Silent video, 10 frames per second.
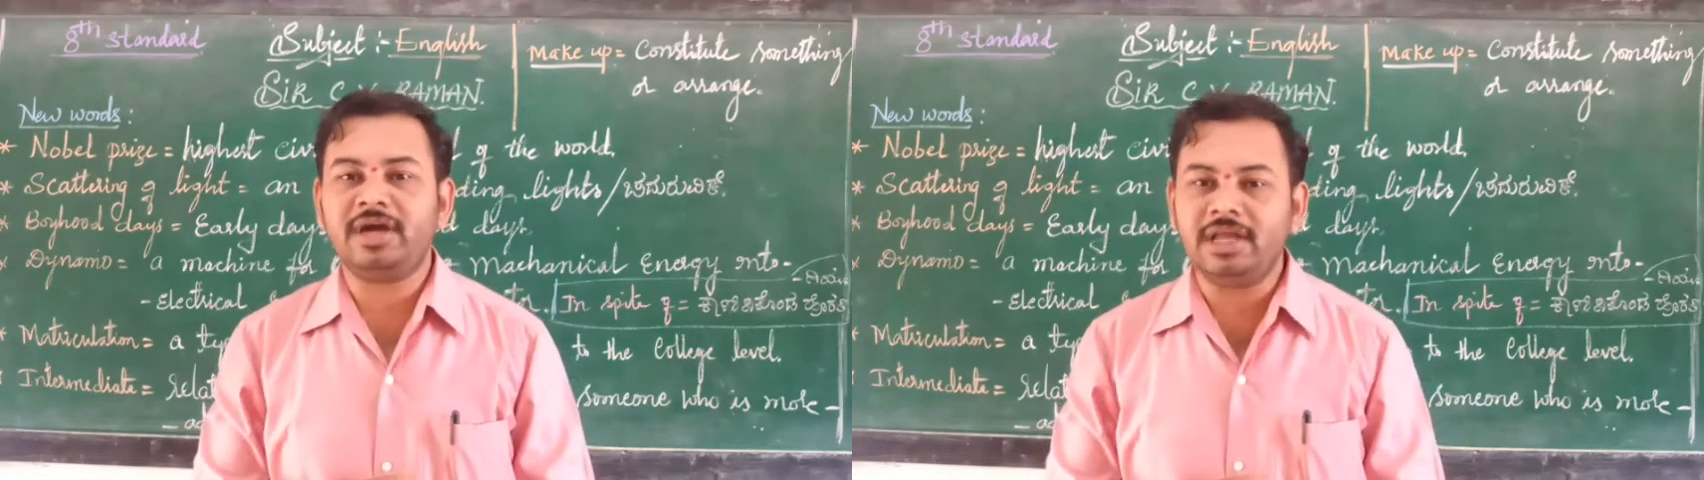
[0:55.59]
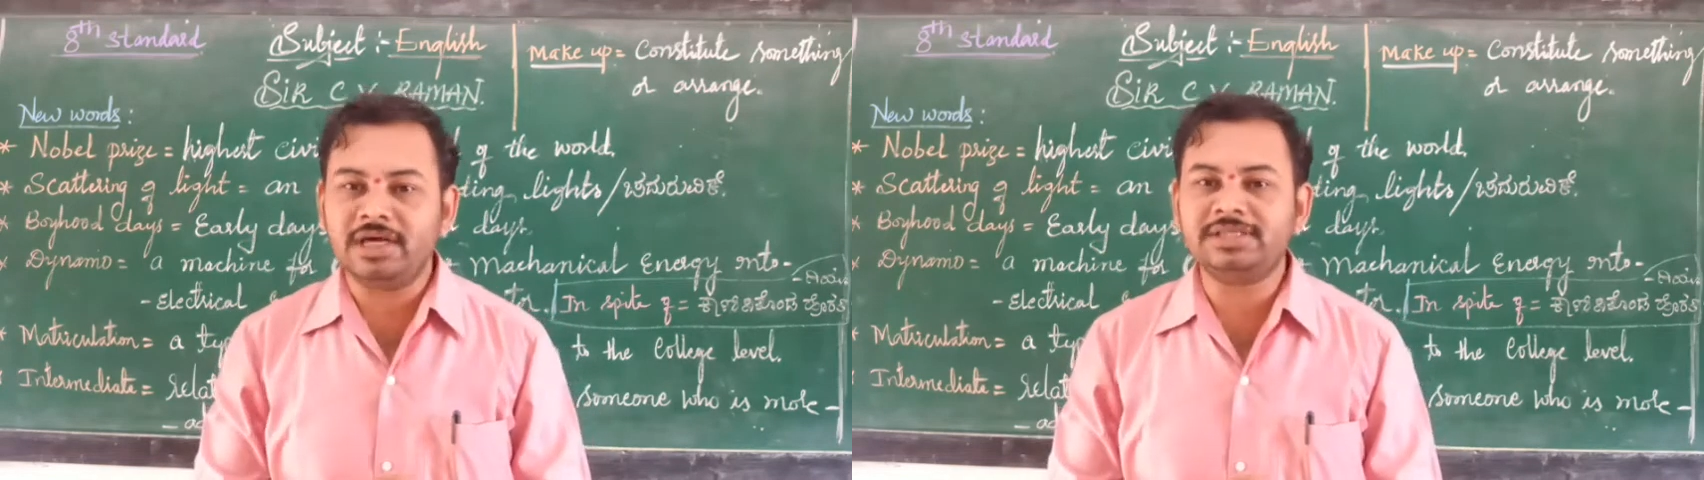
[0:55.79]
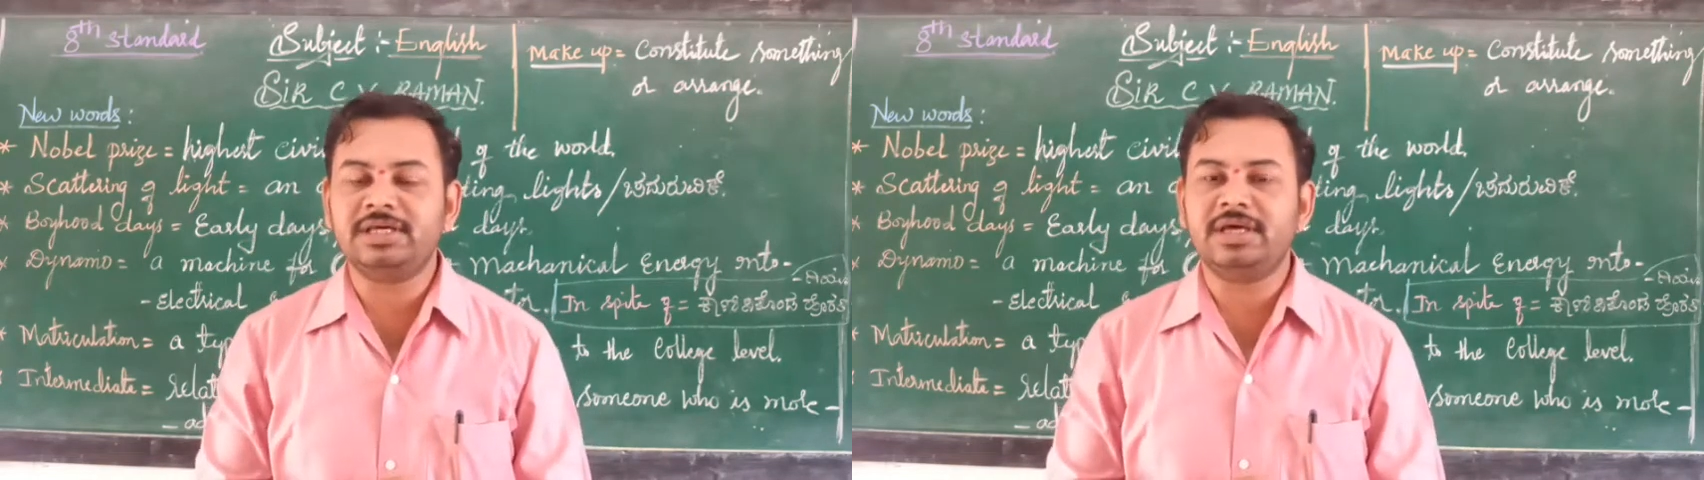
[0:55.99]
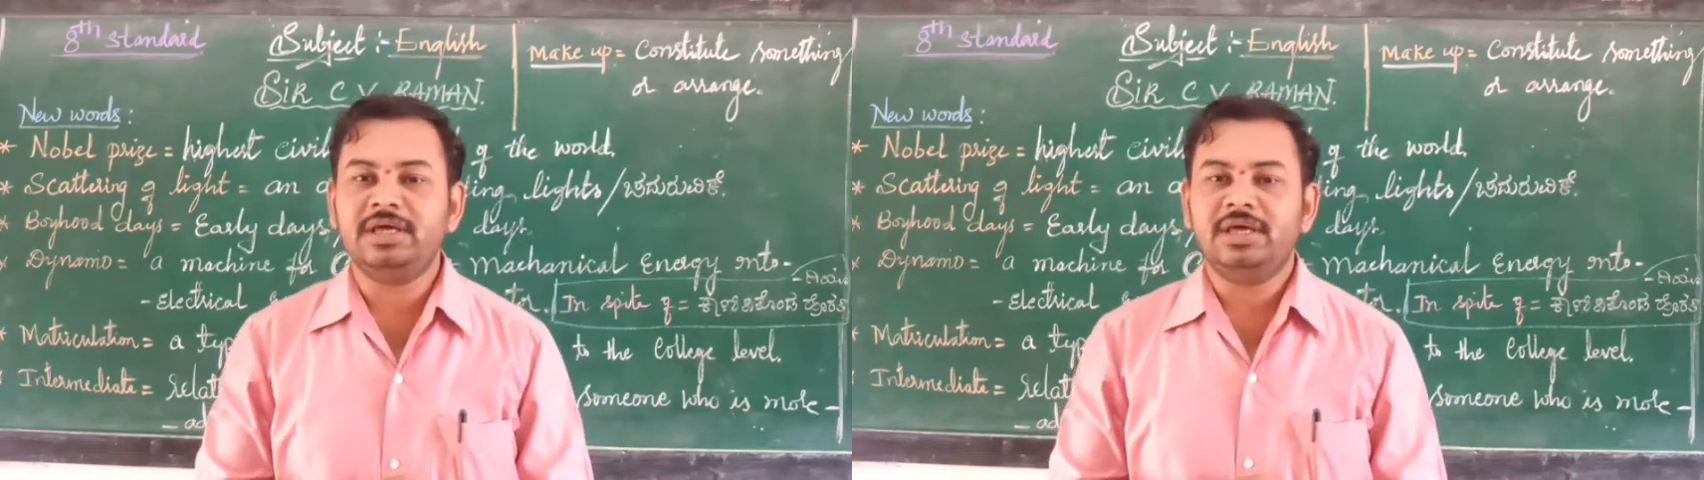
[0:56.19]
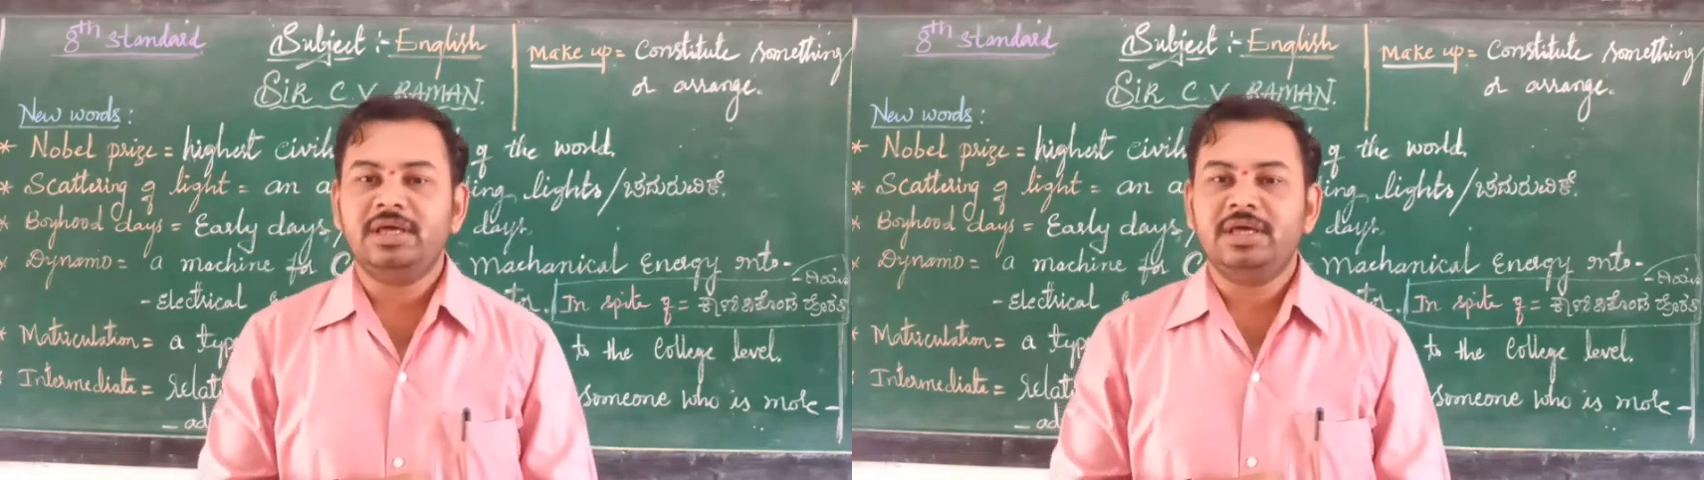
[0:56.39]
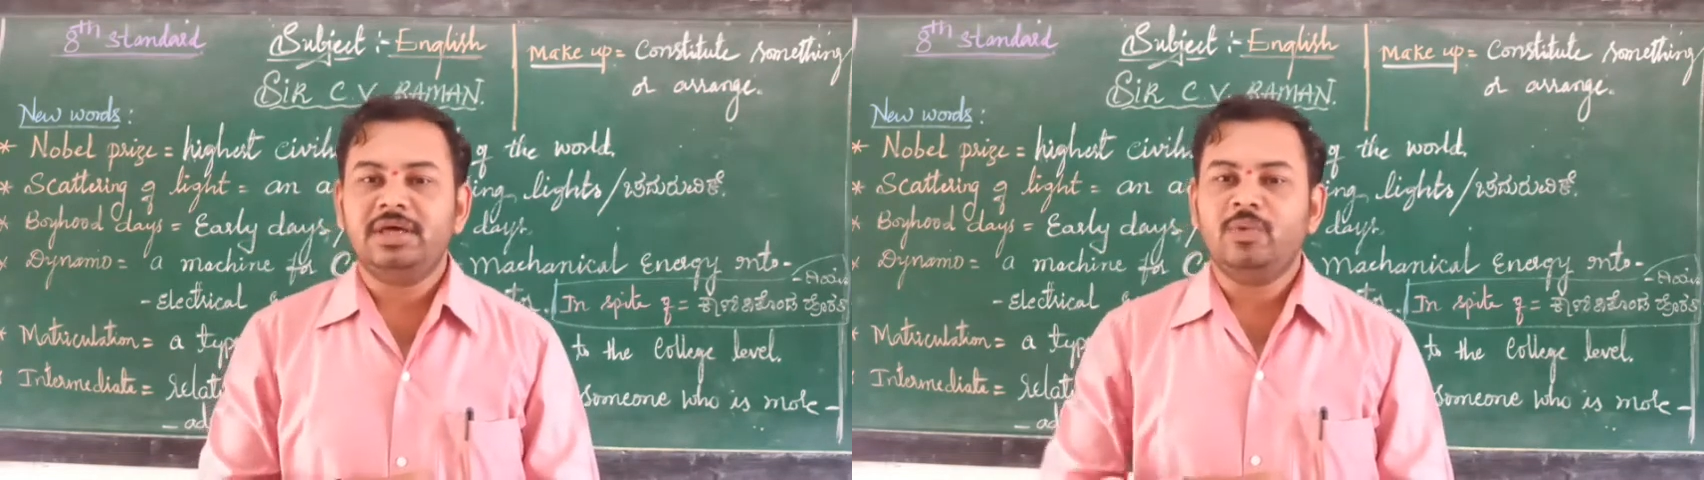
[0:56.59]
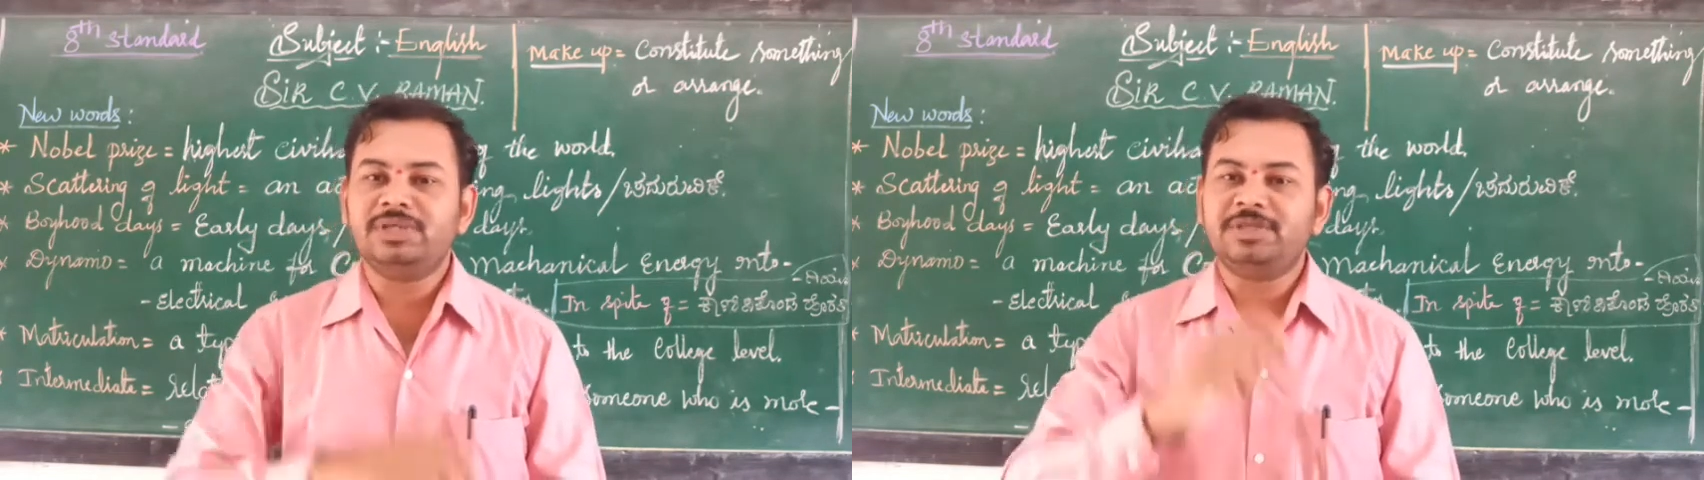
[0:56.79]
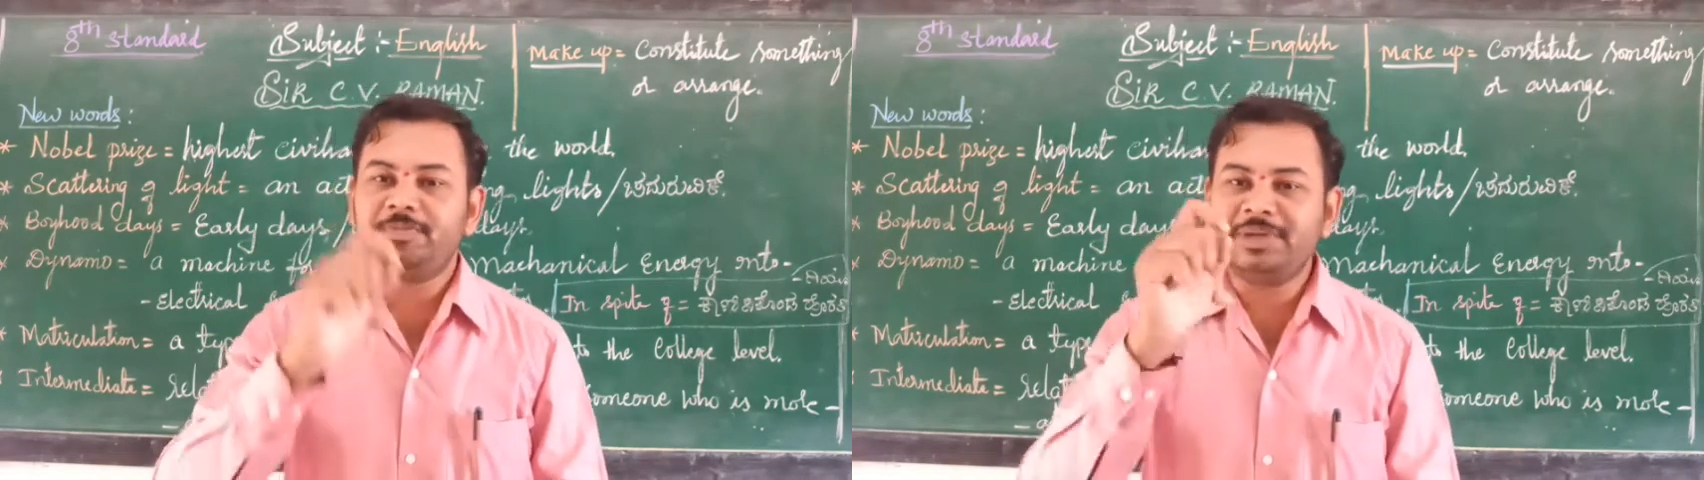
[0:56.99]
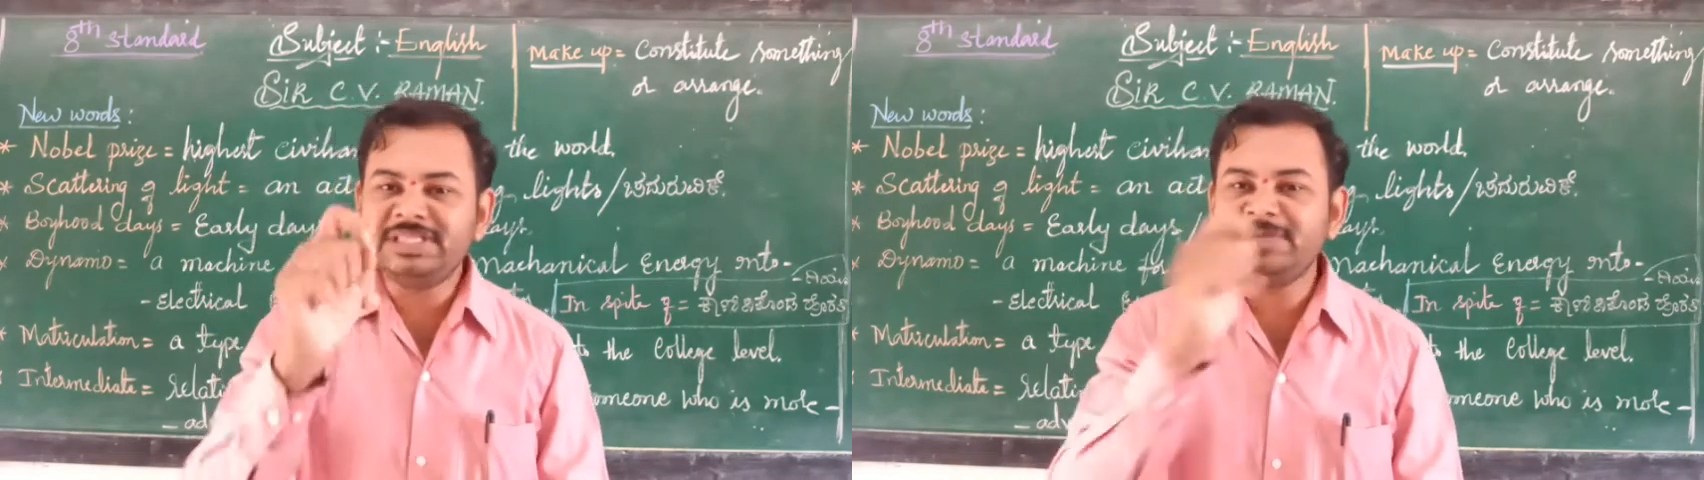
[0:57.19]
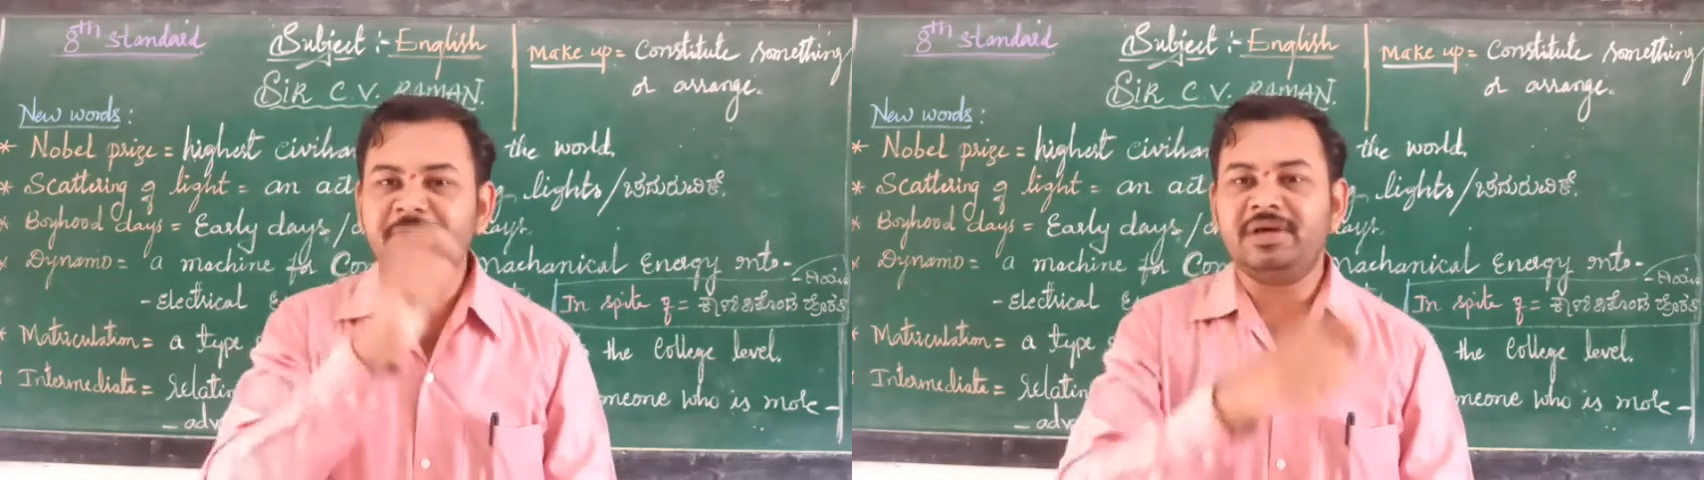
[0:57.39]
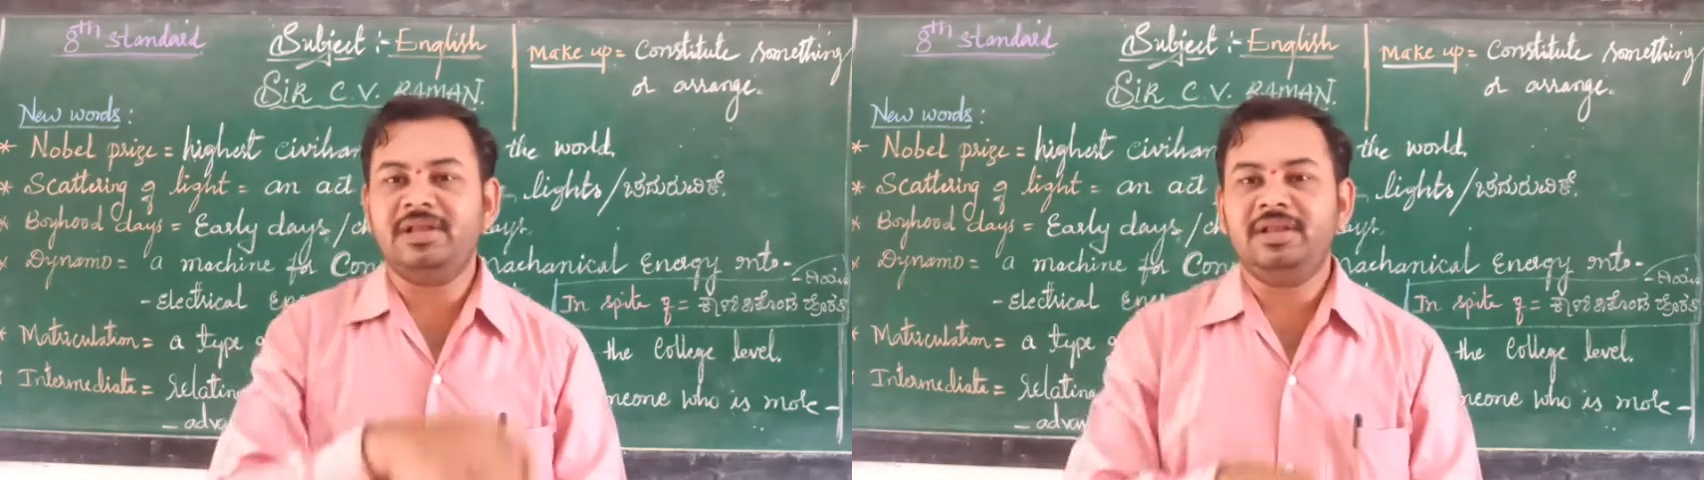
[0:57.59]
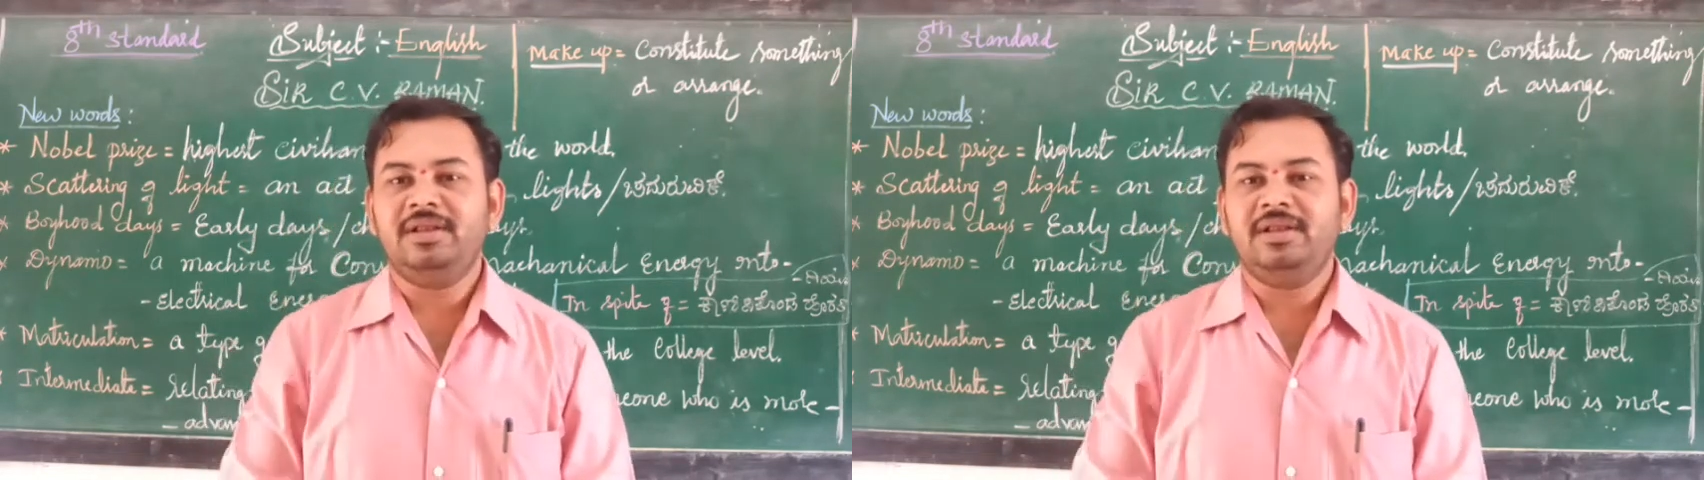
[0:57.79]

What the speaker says: Kailasa was a principle